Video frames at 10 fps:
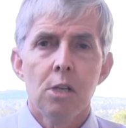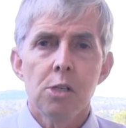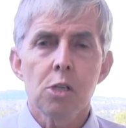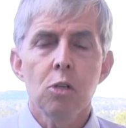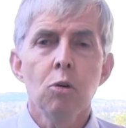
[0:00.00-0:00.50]

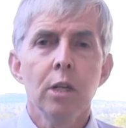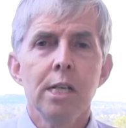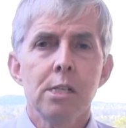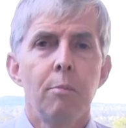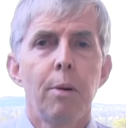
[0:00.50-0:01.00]
school
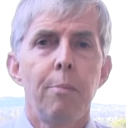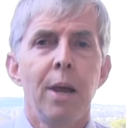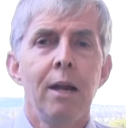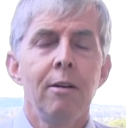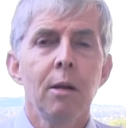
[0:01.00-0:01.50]
isn't
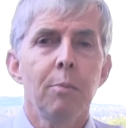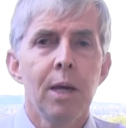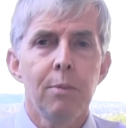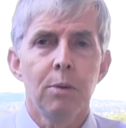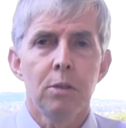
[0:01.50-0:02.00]
preparing
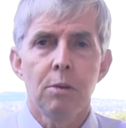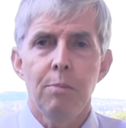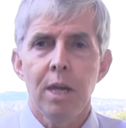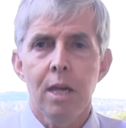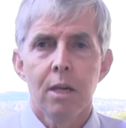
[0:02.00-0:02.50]
people to
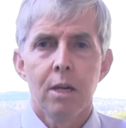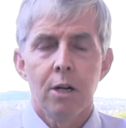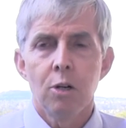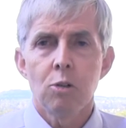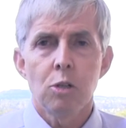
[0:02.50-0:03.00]
be
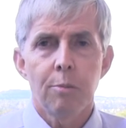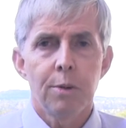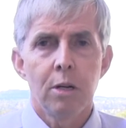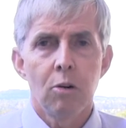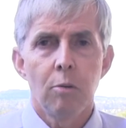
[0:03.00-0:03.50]
an
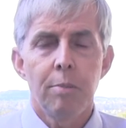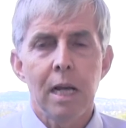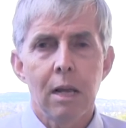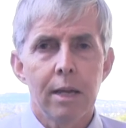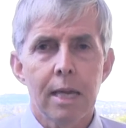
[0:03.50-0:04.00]
entrepreneur or
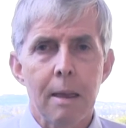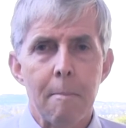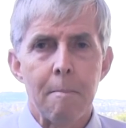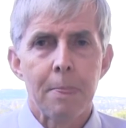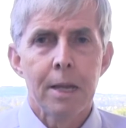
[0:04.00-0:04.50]
be like him.